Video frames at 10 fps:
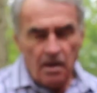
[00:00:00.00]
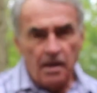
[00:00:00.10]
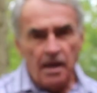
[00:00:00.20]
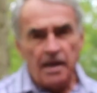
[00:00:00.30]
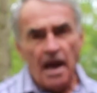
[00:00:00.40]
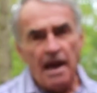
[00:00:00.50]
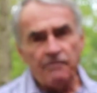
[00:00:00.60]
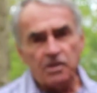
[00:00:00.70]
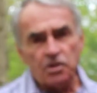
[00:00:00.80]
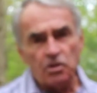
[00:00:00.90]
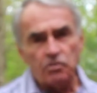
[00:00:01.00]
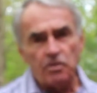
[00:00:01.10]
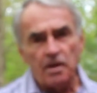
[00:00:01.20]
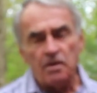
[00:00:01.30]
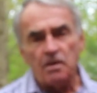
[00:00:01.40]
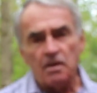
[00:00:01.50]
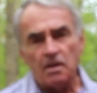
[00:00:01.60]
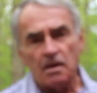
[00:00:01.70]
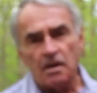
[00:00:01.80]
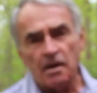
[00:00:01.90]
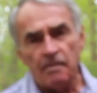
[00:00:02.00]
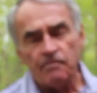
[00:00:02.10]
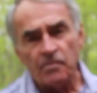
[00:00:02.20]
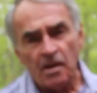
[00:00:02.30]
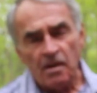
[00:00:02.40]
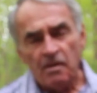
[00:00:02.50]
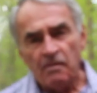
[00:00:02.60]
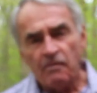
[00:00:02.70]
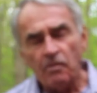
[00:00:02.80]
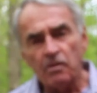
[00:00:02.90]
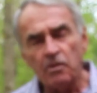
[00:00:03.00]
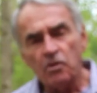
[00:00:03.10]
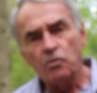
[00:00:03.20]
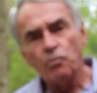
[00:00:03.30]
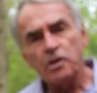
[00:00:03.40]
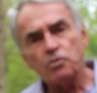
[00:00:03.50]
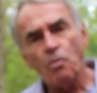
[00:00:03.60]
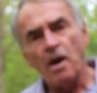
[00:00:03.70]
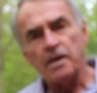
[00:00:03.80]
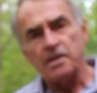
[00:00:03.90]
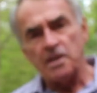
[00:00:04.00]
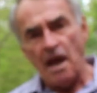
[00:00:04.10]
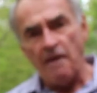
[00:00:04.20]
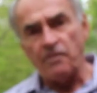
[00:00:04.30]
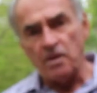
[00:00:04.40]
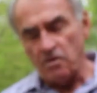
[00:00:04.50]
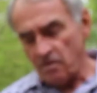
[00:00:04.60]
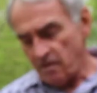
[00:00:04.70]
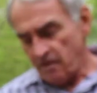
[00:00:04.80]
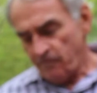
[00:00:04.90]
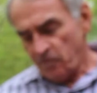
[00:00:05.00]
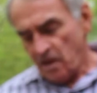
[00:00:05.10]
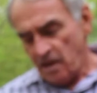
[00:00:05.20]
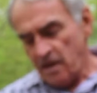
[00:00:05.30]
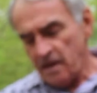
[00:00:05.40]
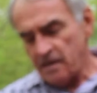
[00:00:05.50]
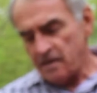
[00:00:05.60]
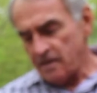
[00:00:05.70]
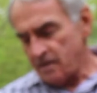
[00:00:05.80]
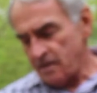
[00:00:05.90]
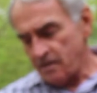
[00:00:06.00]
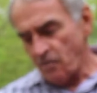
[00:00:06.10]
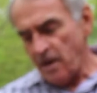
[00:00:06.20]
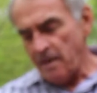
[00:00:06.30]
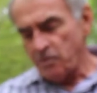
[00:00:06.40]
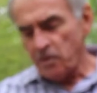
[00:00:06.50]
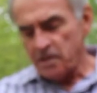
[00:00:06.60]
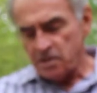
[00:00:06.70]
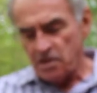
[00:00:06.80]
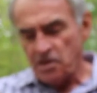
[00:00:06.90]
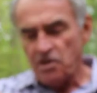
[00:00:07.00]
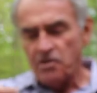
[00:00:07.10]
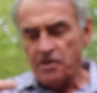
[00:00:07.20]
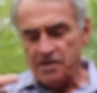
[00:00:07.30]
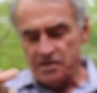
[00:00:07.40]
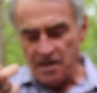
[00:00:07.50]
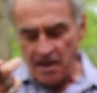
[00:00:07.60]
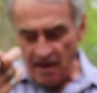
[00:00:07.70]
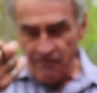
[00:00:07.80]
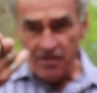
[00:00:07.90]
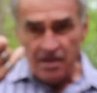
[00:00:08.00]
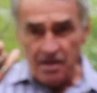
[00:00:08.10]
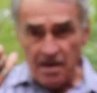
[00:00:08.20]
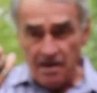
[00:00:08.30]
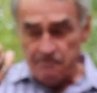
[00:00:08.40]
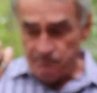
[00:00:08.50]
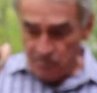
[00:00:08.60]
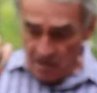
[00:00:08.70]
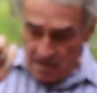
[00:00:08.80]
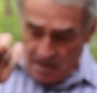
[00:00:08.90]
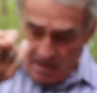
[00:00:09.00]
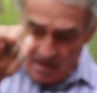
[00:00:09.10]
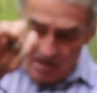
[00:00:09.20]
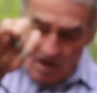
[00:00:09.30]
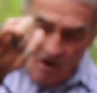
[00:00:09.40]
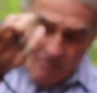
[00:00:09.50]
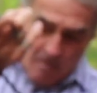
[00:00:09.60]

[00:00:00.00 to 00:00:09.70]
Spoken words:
And I have the children learn which one is heavier. And the way I'm doing this here is I have the golf